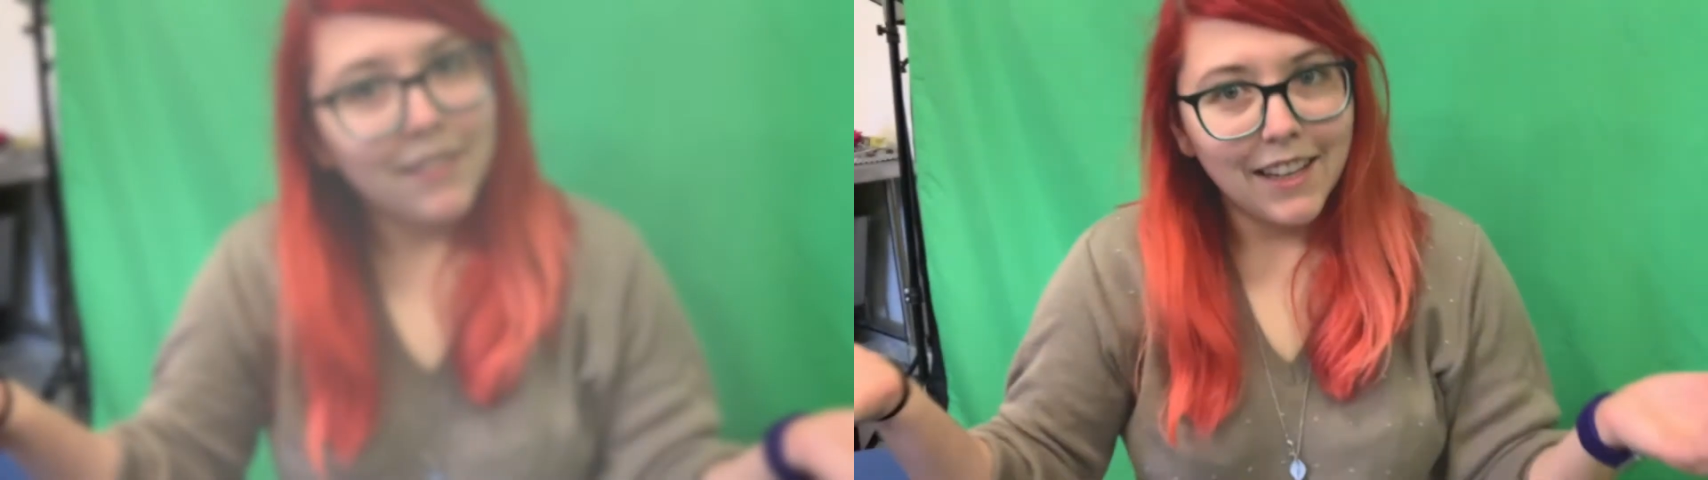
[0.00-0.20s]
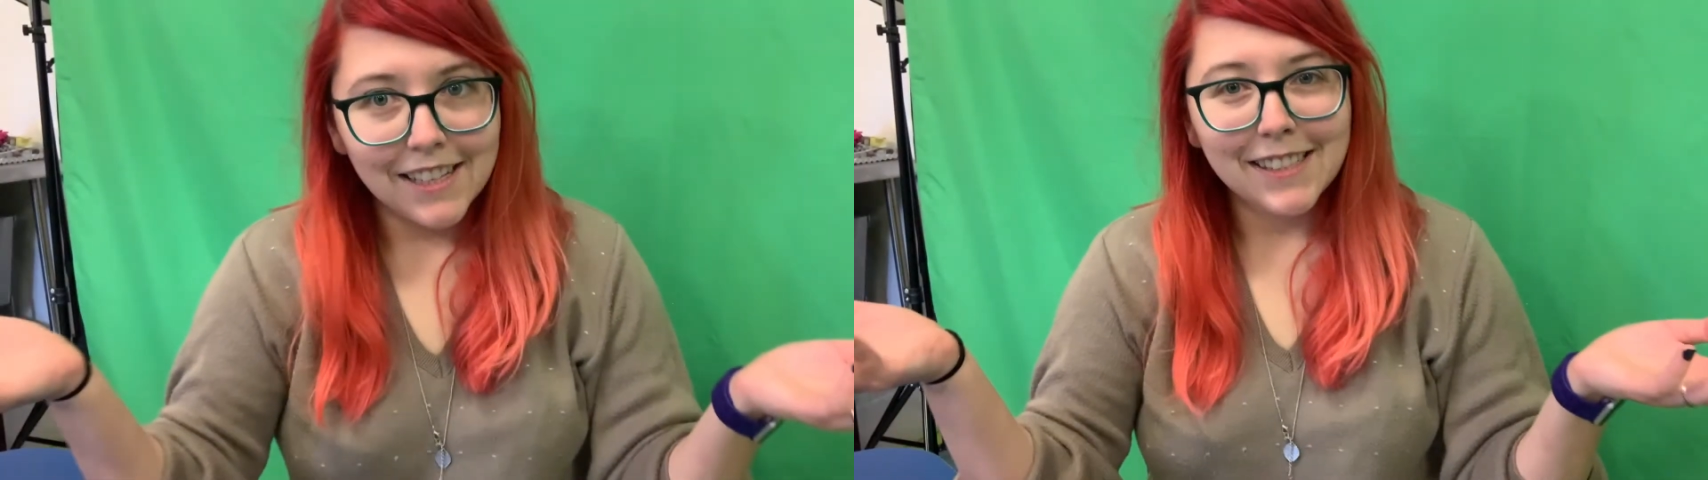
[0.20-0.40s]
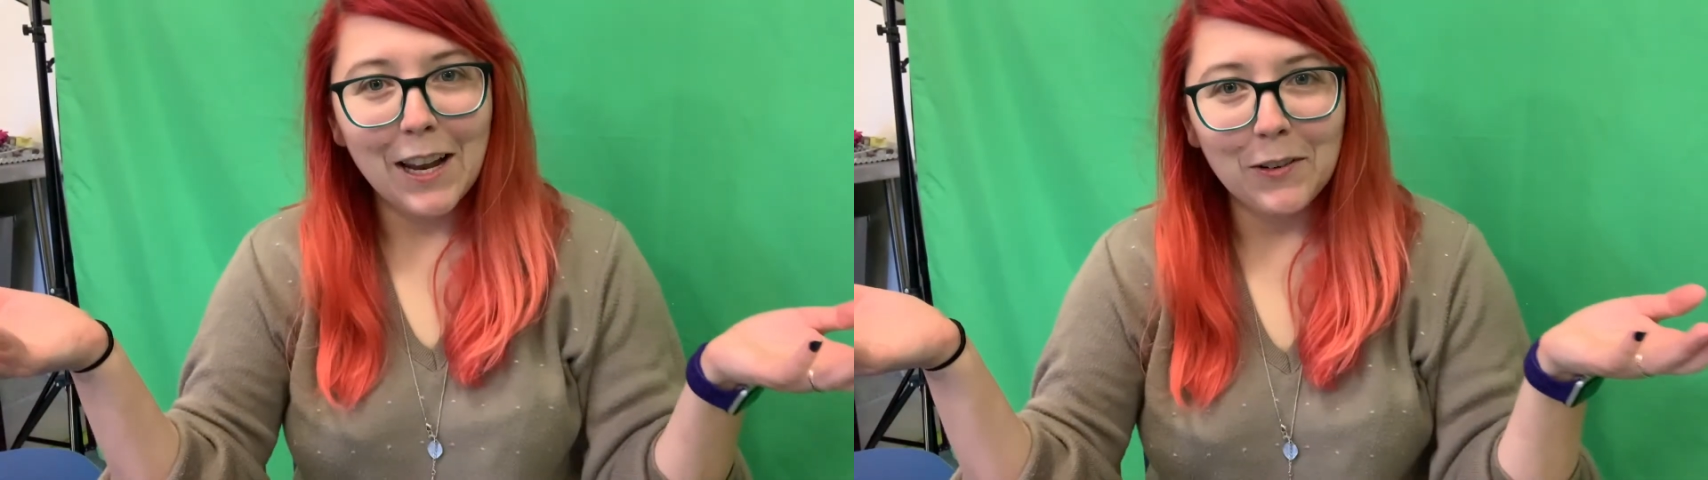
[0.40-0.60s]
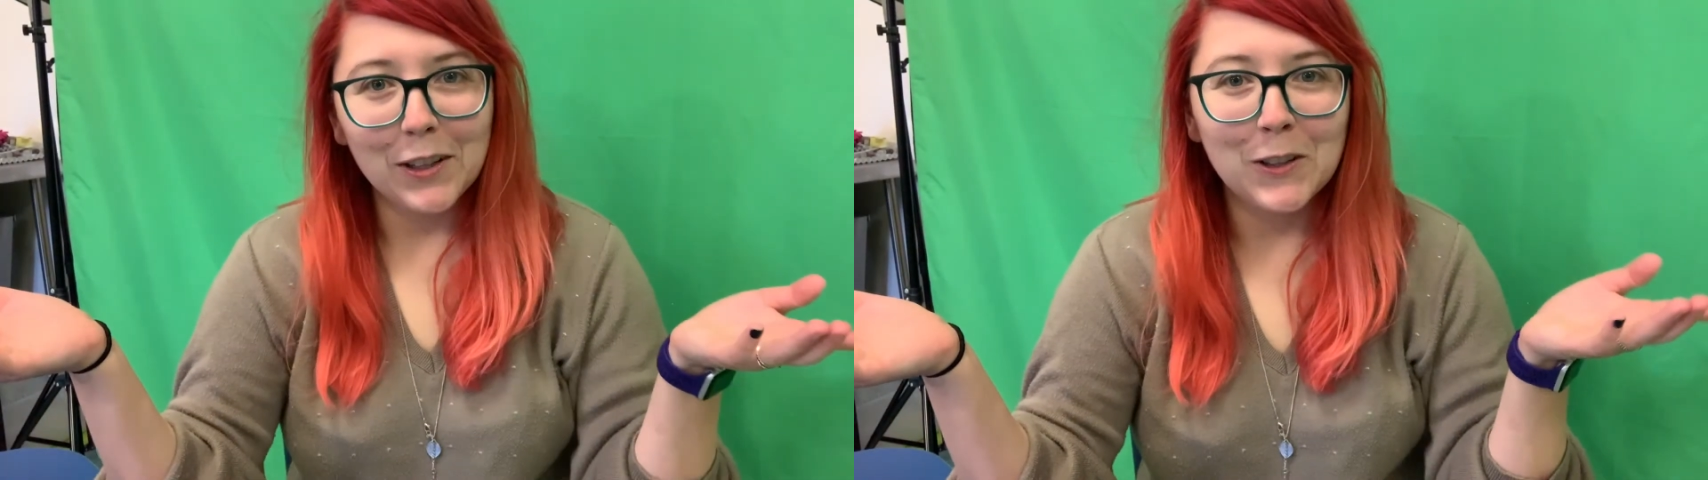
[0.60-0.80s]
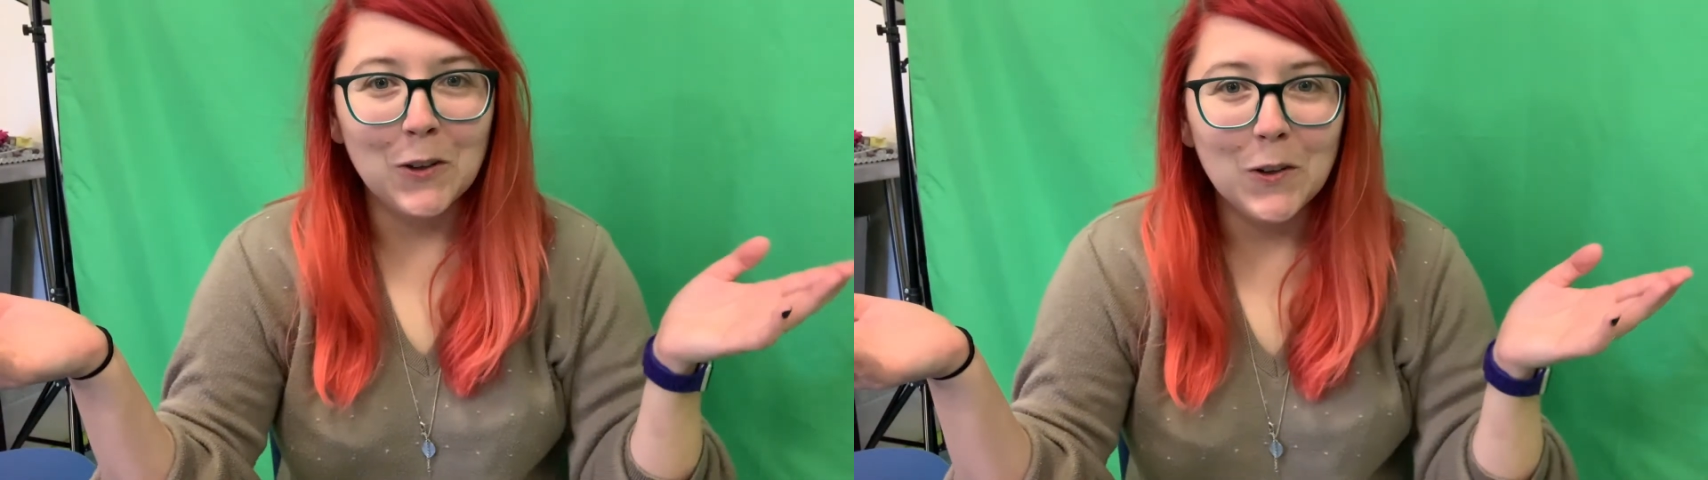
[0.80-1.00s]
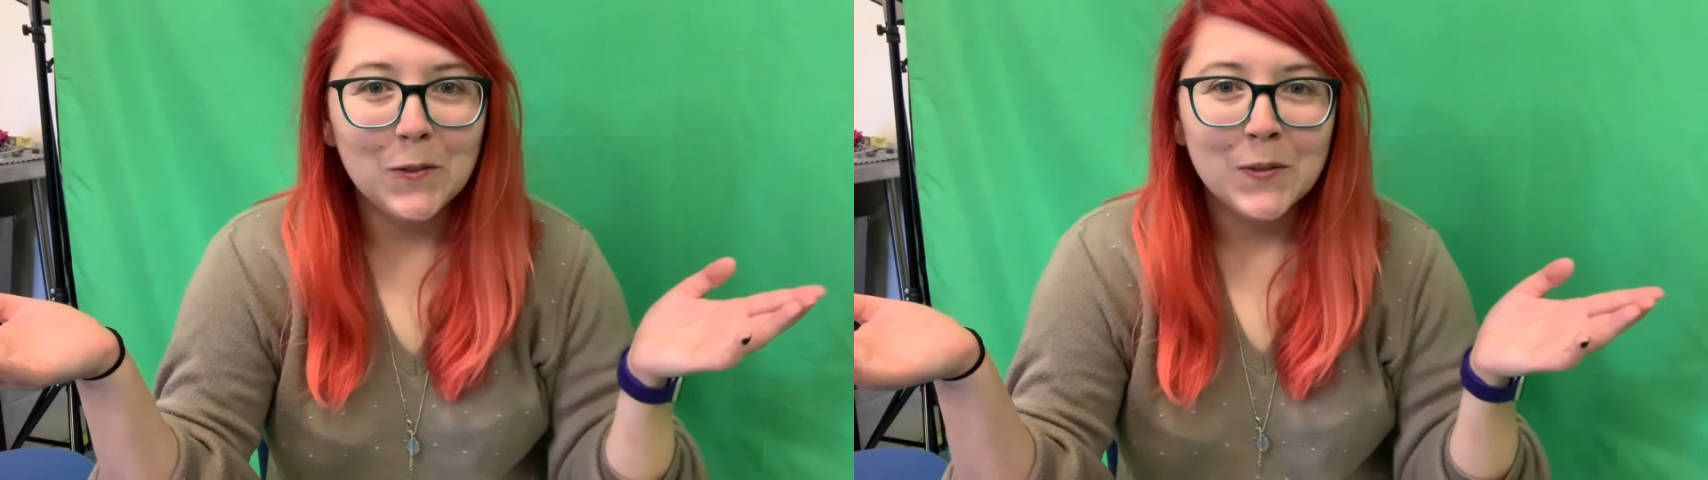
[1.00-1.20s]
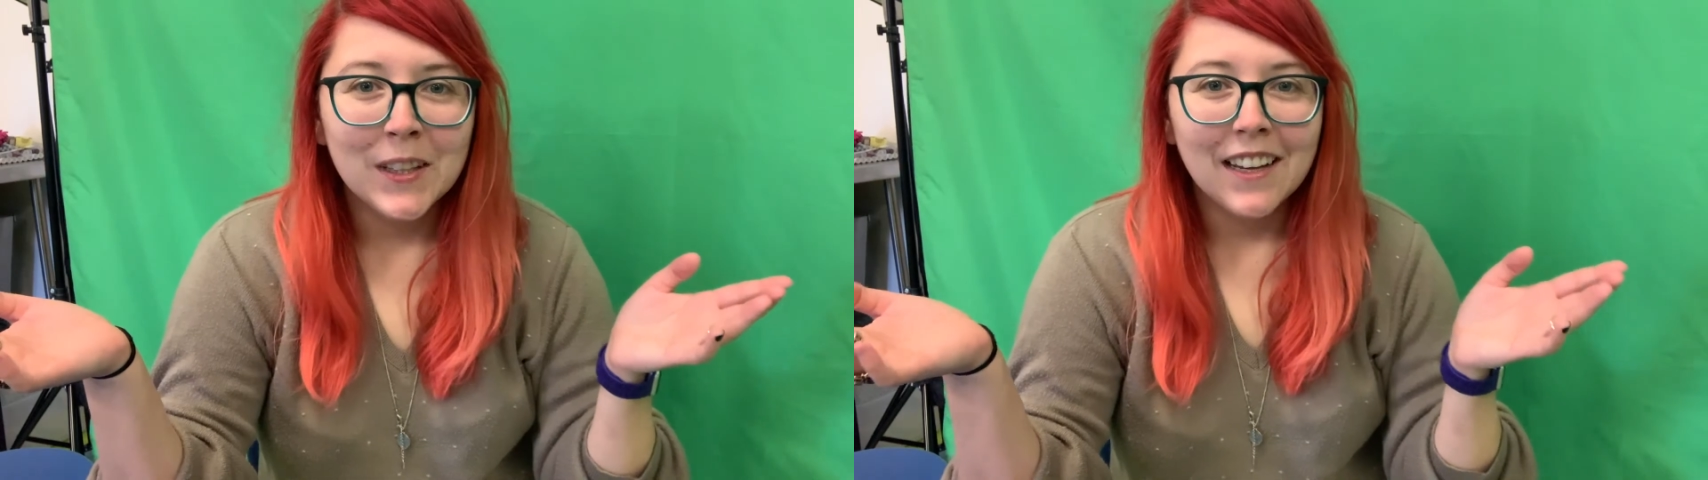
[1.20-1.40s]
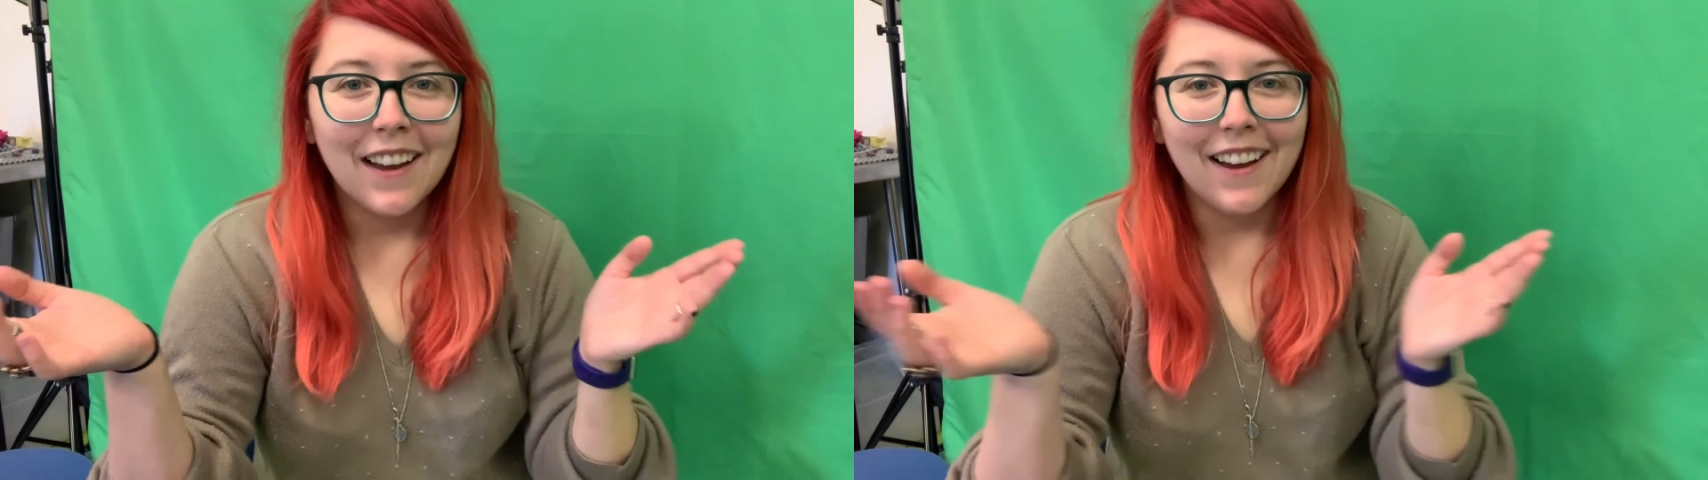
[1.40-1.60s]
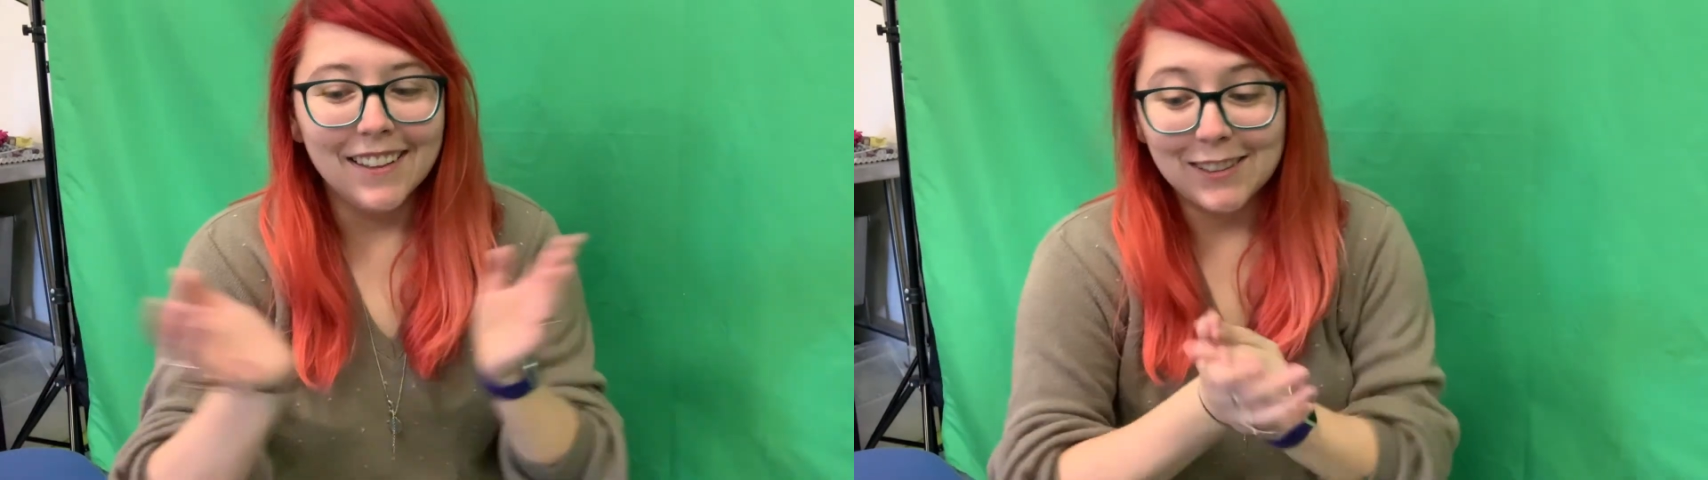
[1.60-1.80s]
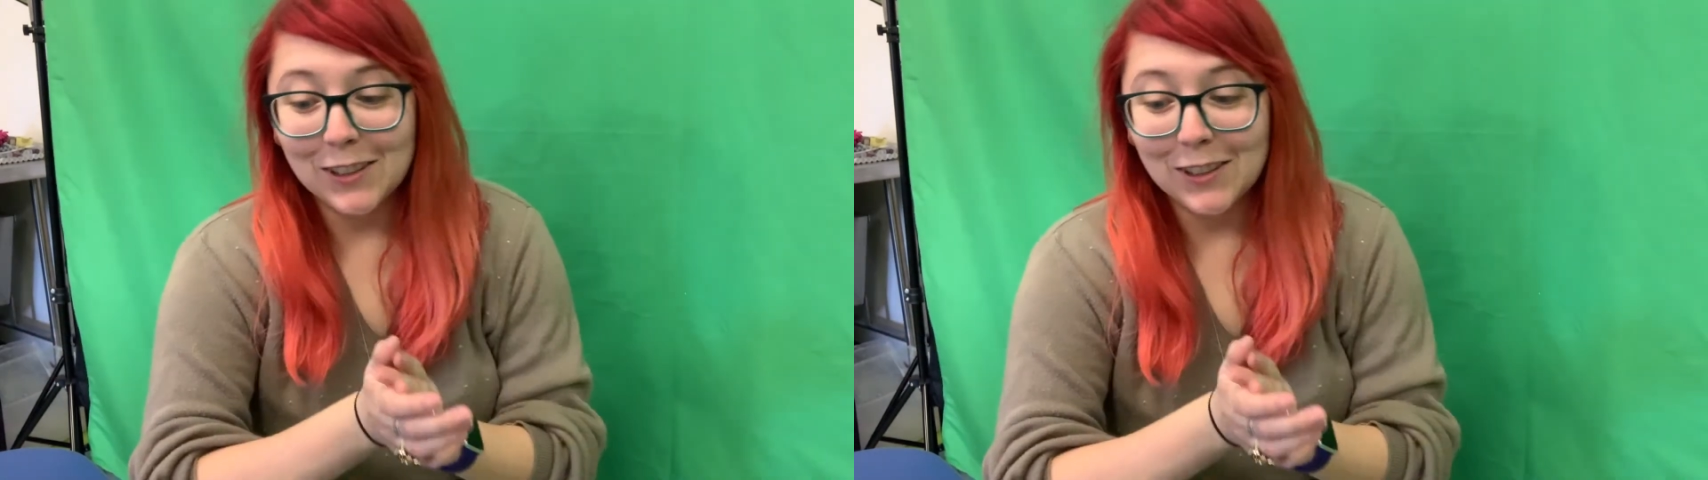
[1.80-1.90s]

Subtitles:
Isn't that really cool? So